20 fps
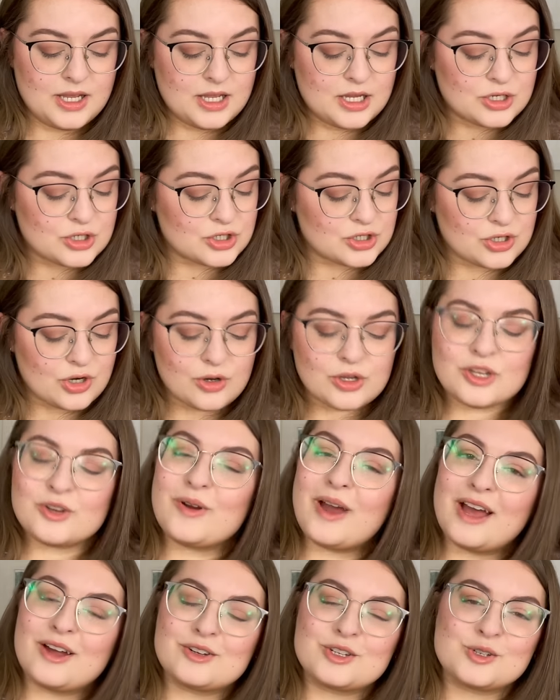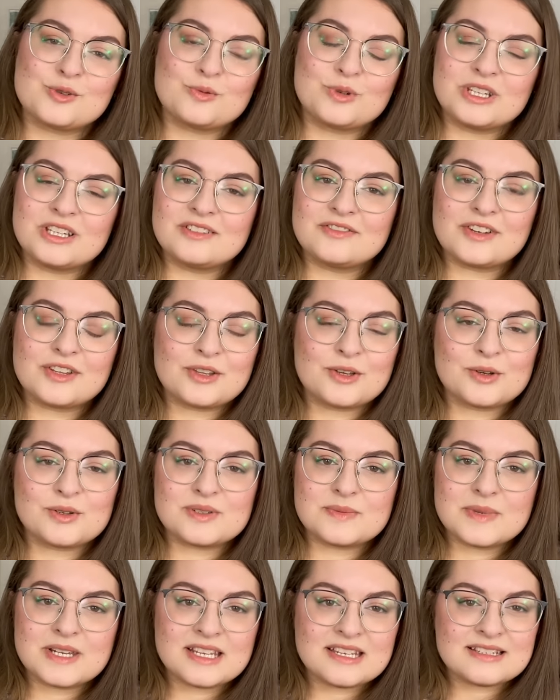show you how to weave those
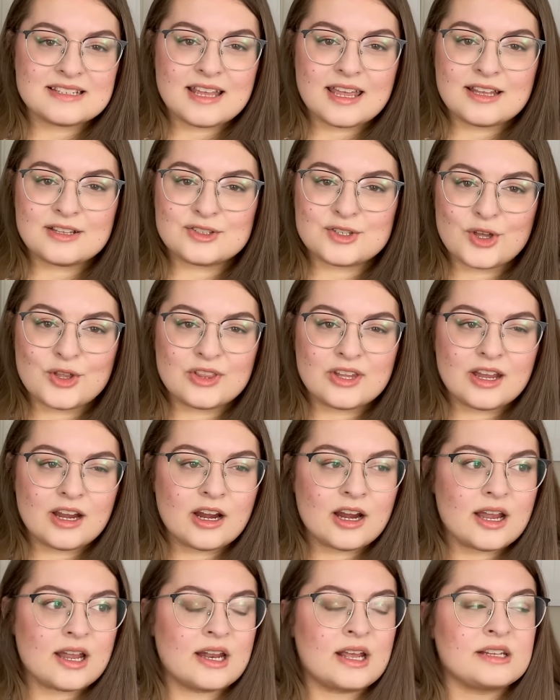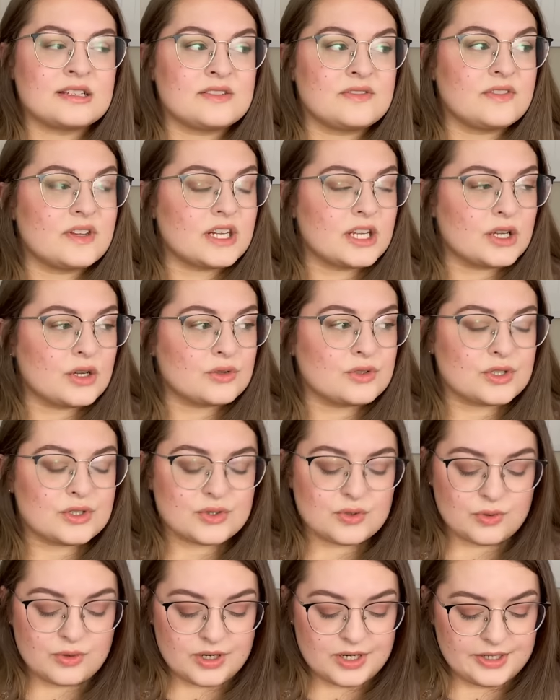mini skeins on there. It has video
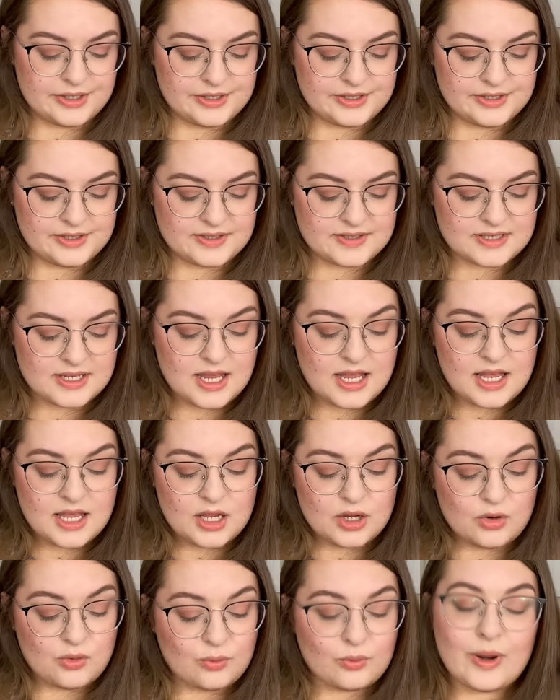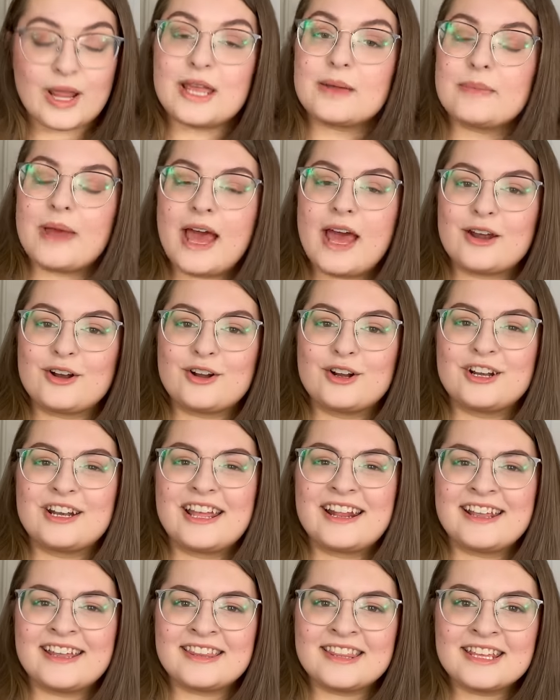tutorials, great pattern,
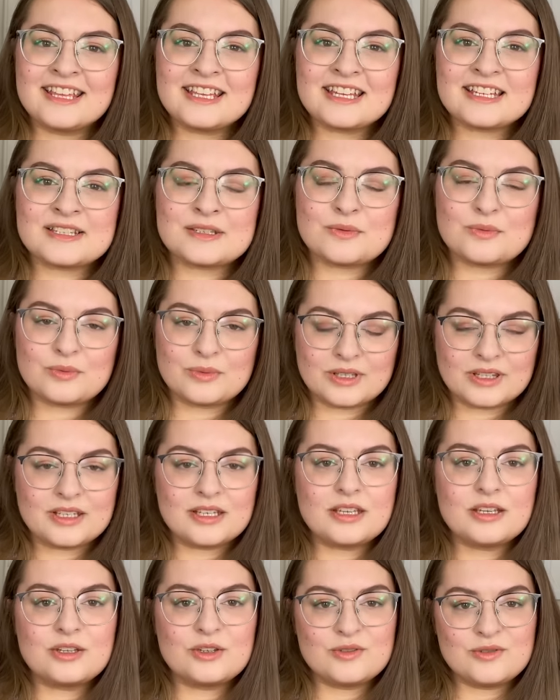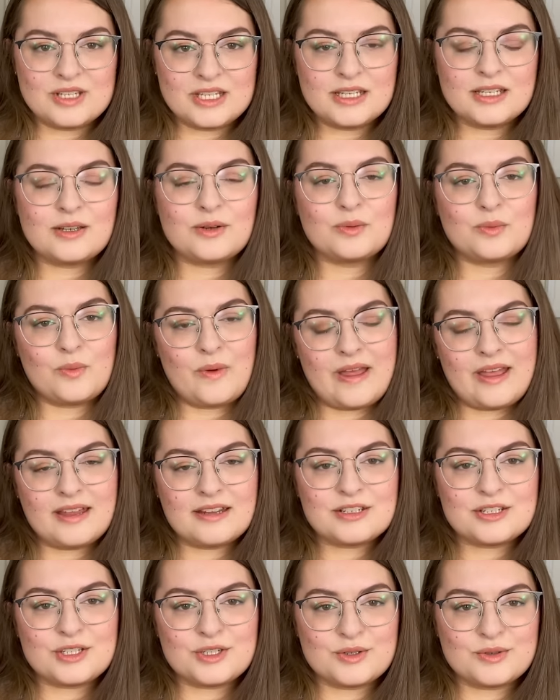and I think it's a really unique way
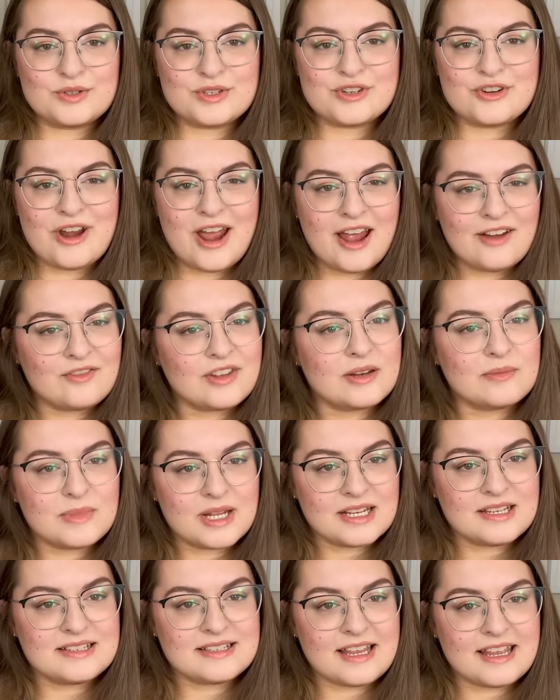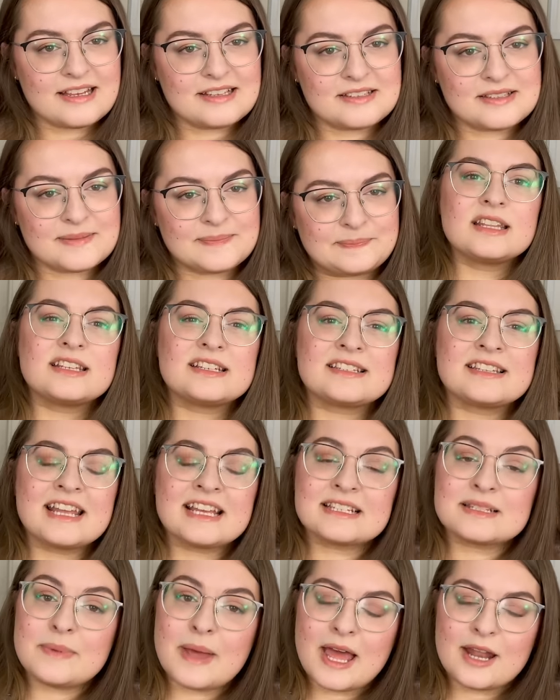to use your advent mini skeins. This
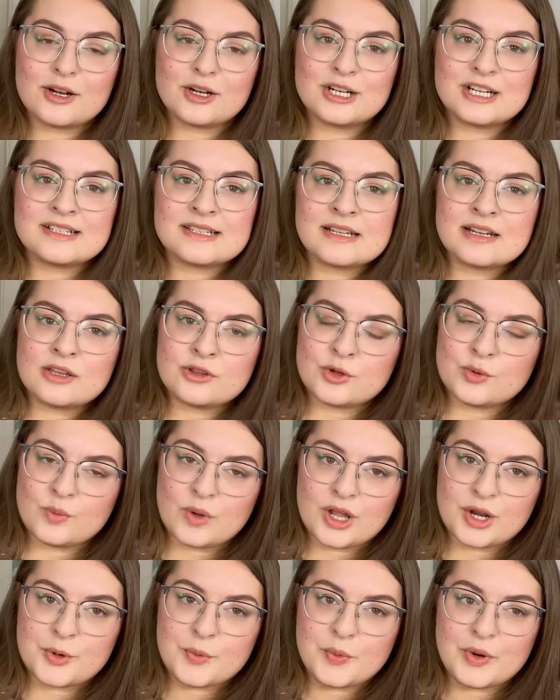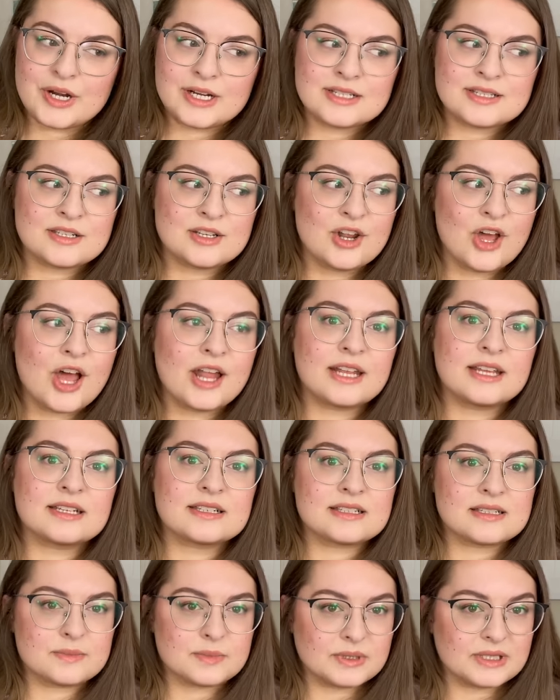next pattern is another one where it's not
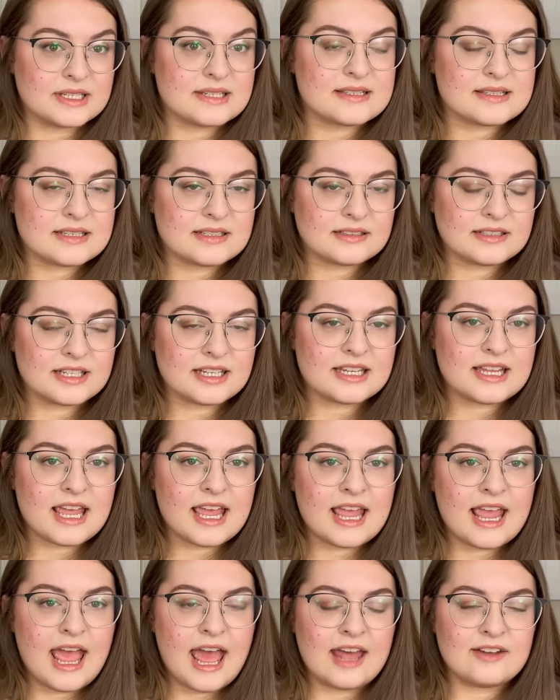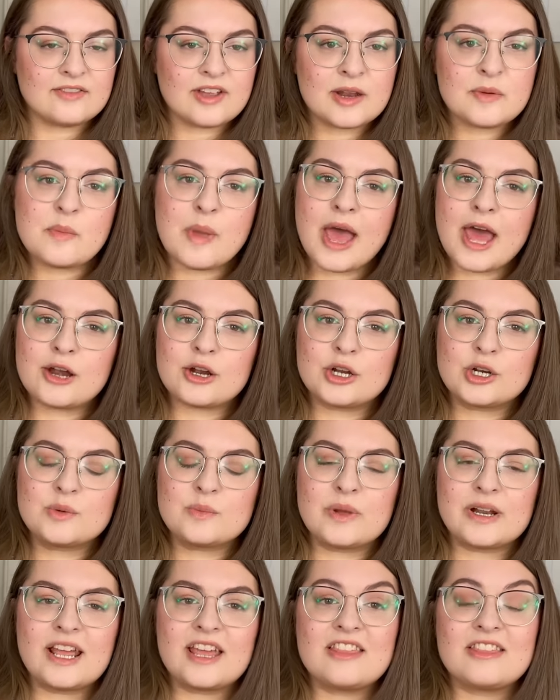explicitly a advent pattern,
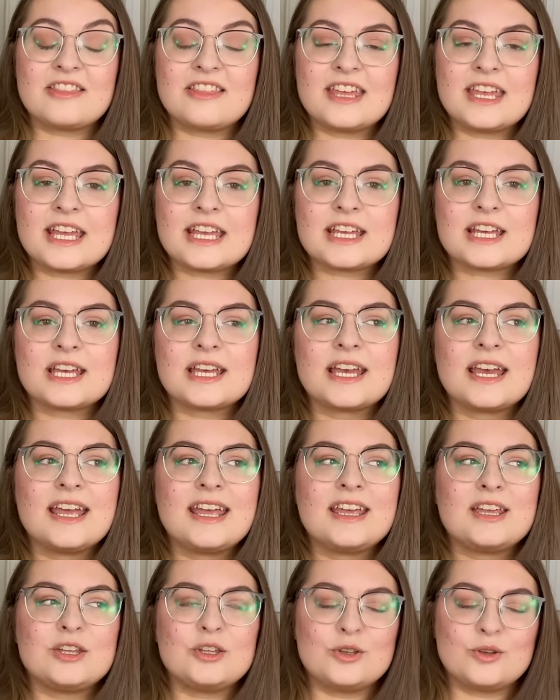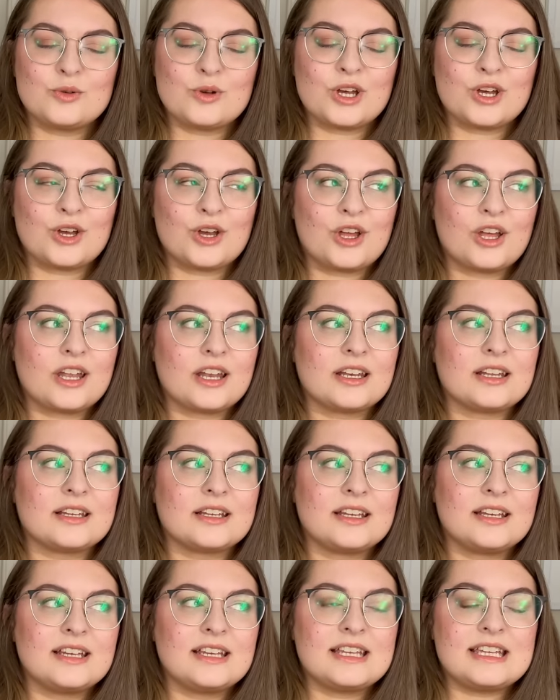but I think you could
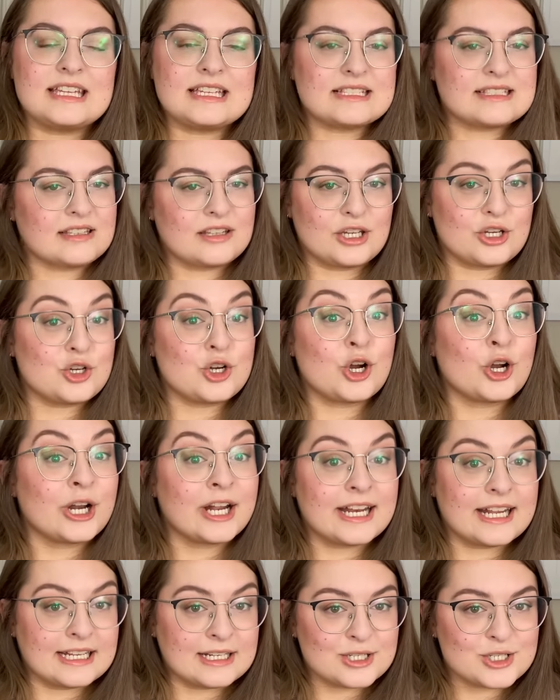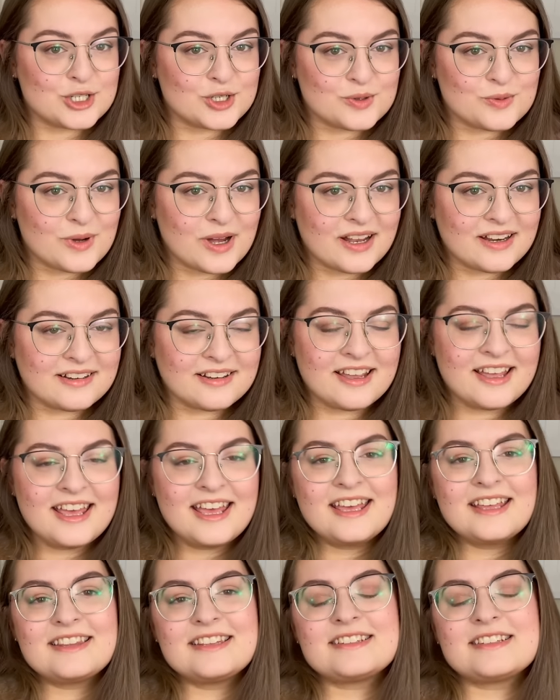easily turn it into one.
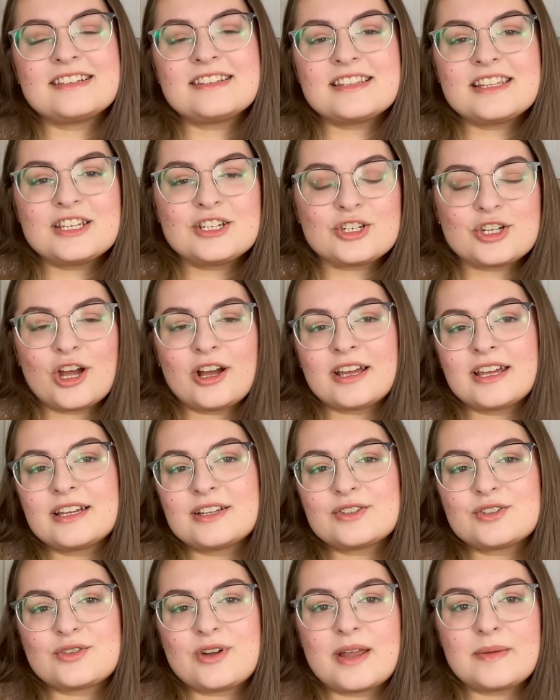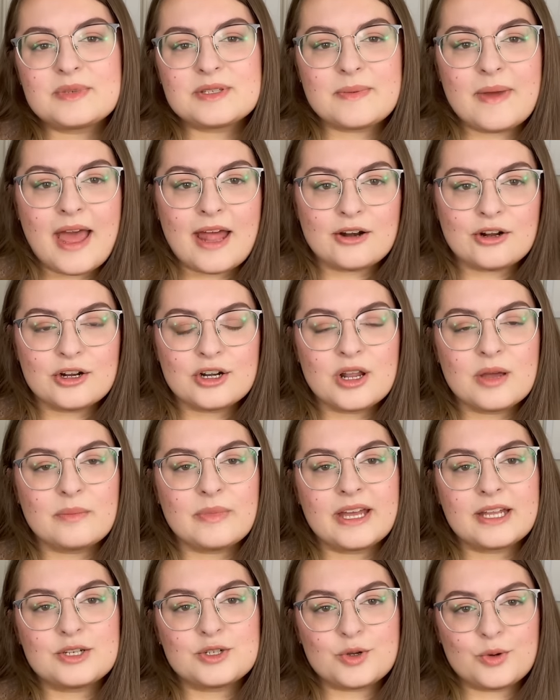This is the Shocking Stripes pattern
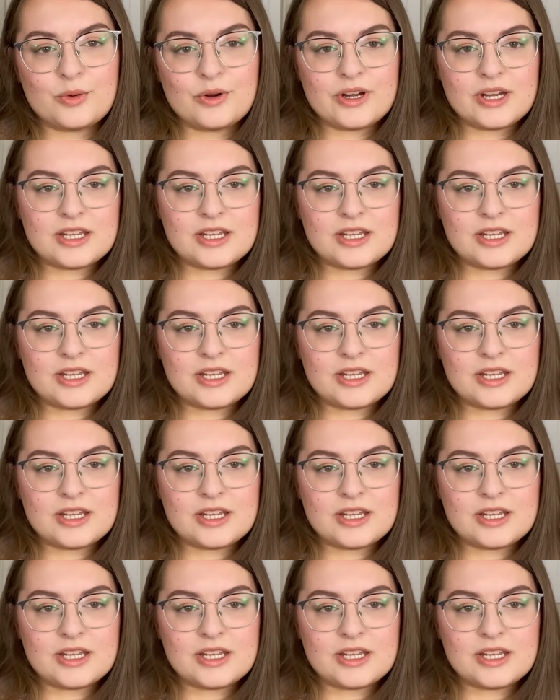by Tori